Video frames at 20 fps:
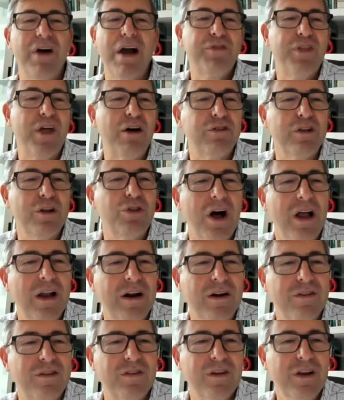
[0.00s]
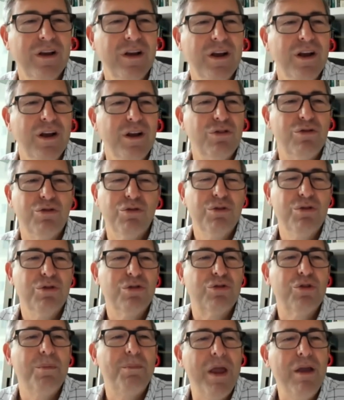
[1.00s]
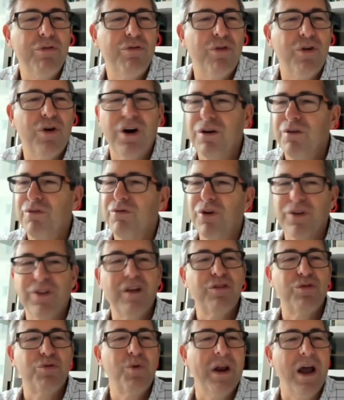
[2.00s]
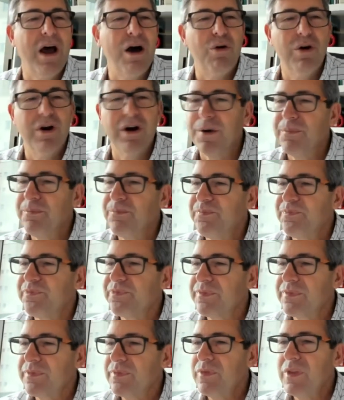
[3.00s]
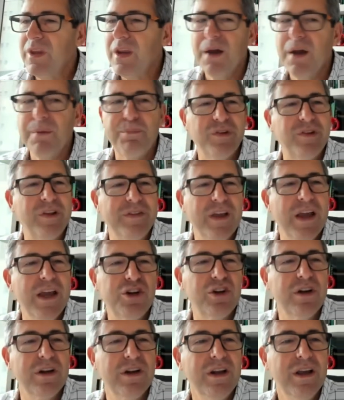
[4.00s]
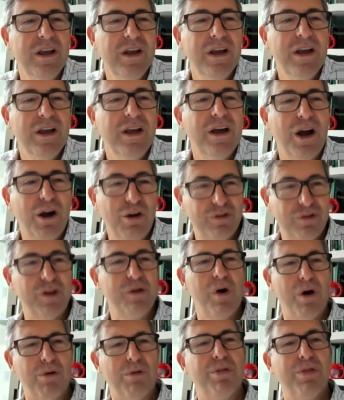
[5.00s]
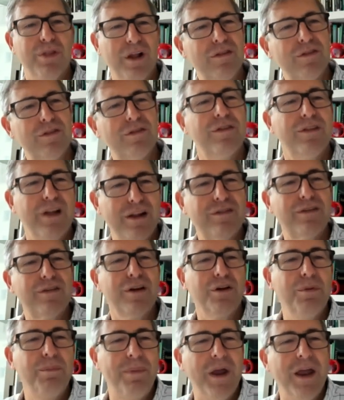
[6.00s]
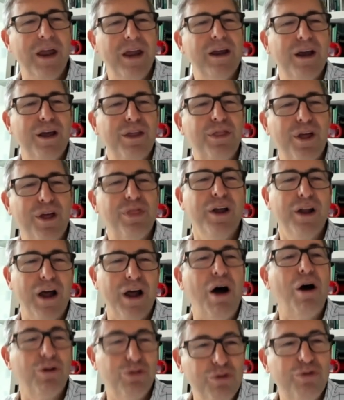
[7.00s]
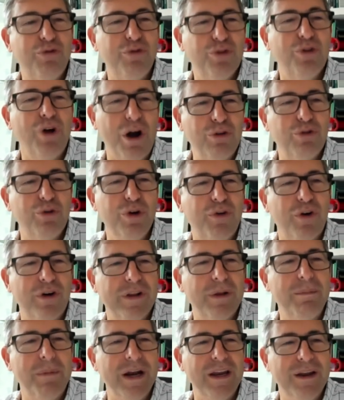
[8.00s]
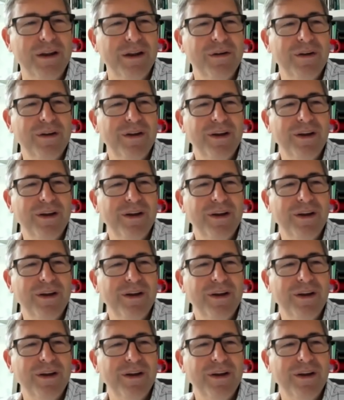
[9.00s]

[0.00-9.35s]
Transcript: five thousand dollars to to pay for for this one hour presentation. I would say, well, that's that's a good paying. I, I think I'll do I'll do it for the money.